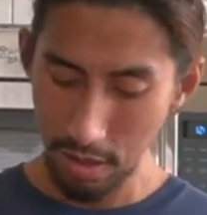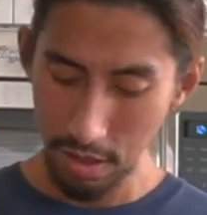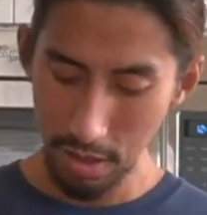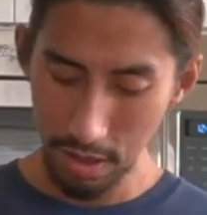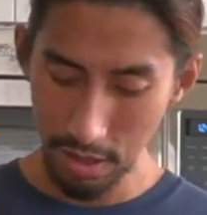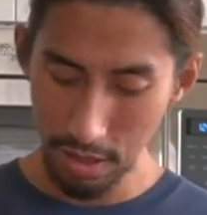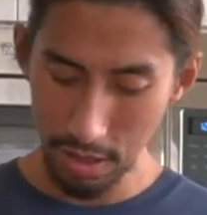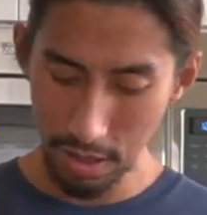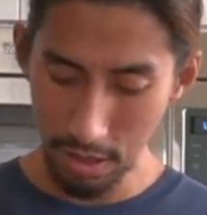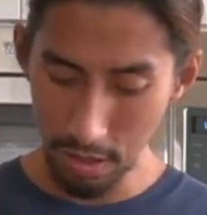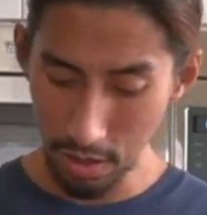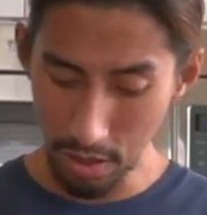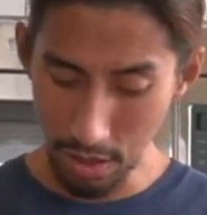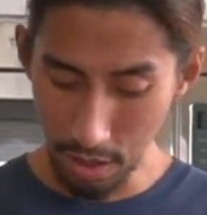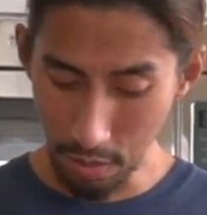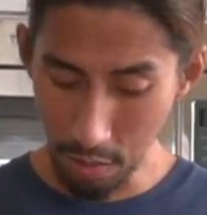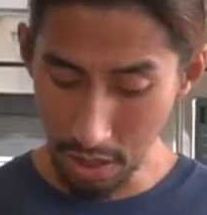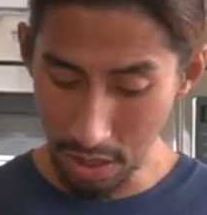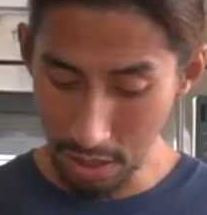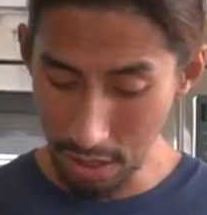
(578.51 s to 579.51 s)
Let's see, because
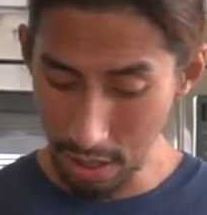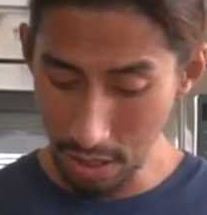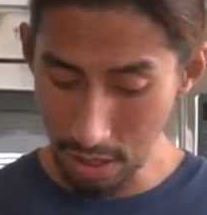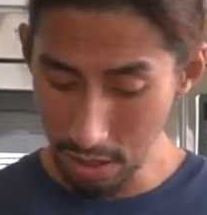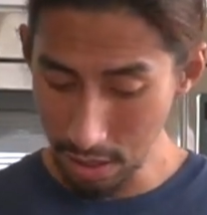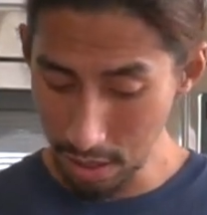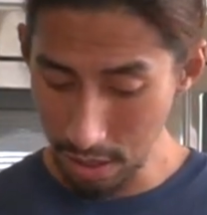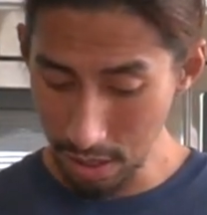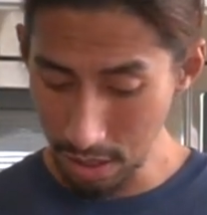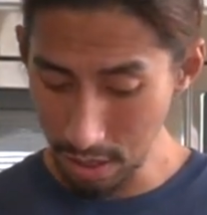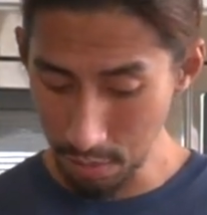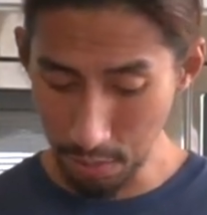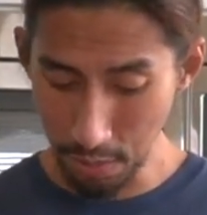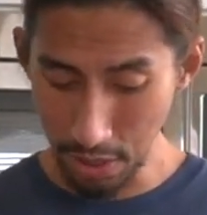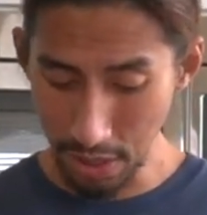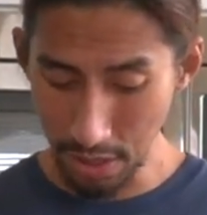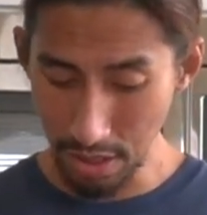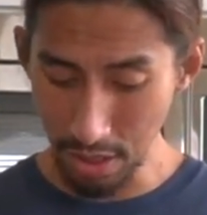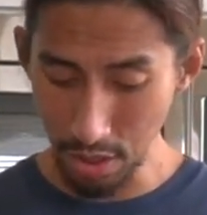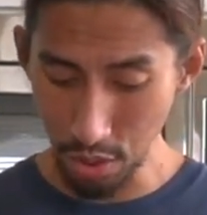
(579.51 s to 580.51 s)
someone is going to
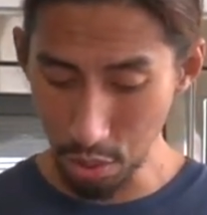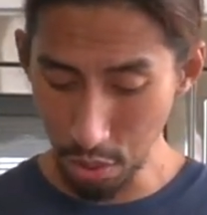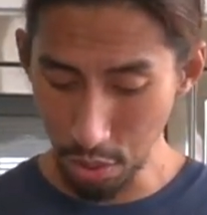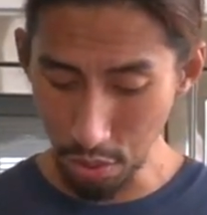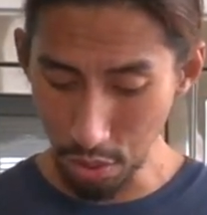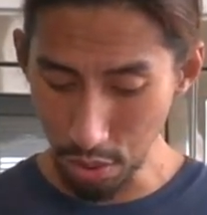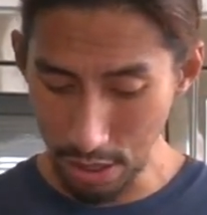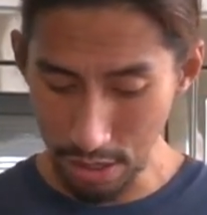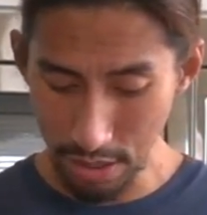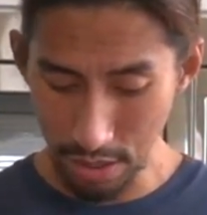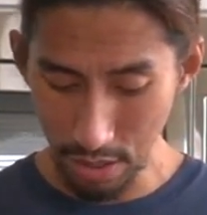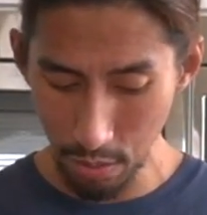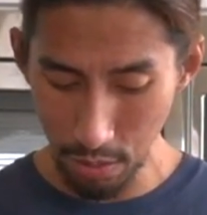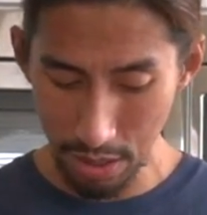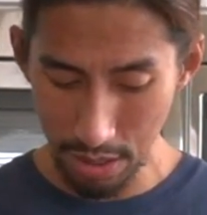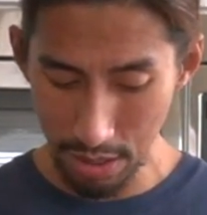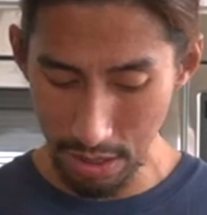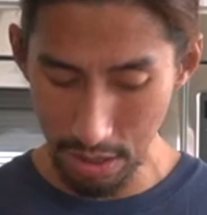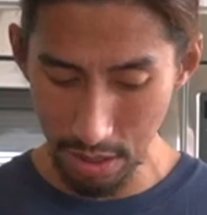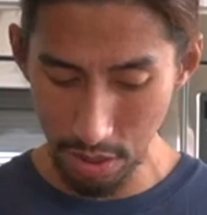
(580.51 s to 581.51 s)
express the truth. Let's see what
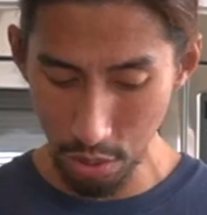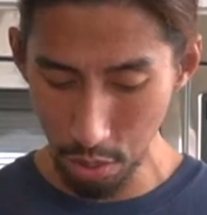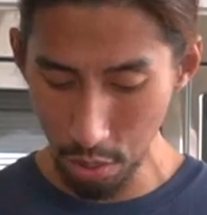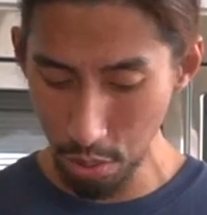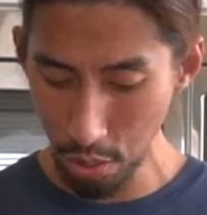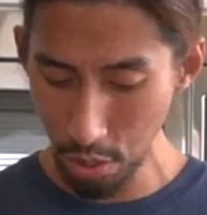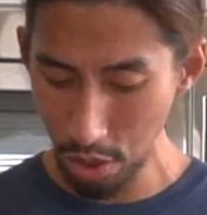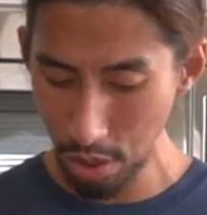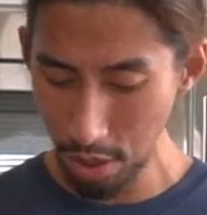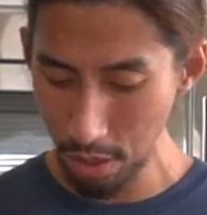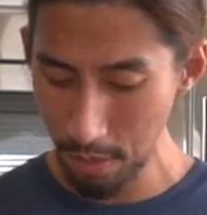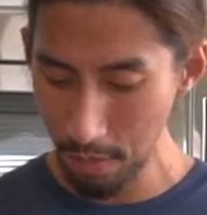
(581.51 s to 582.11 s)
is this truth.